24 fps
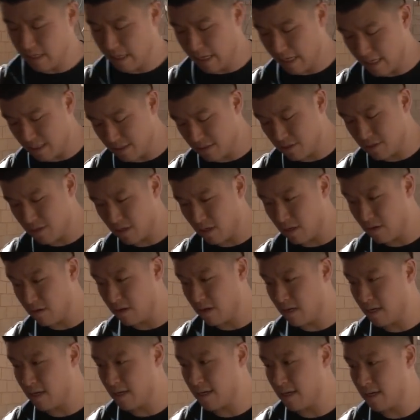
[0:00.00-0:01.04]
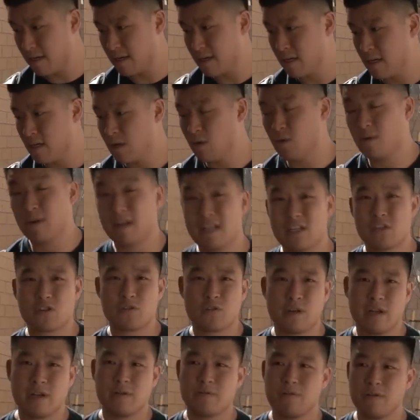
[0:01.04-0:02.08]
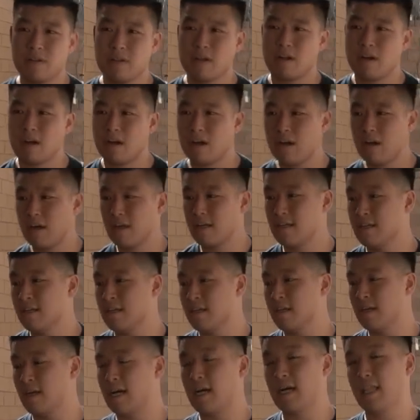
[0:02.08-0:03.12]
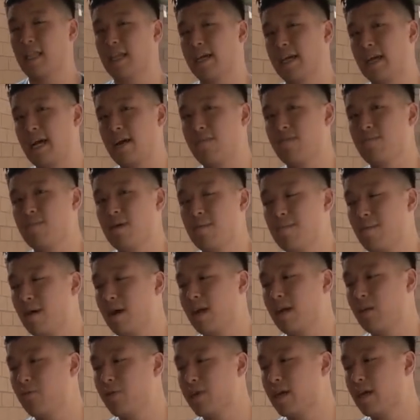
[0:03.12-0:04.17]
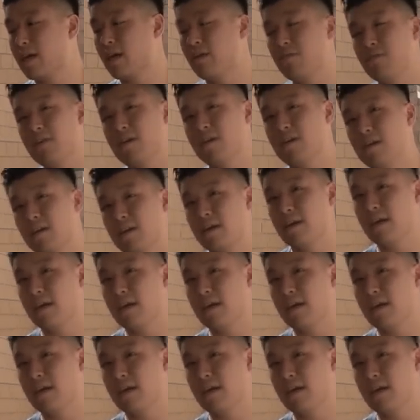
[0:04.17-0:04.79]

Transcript: And so, when I train really hard, I like having my body recover.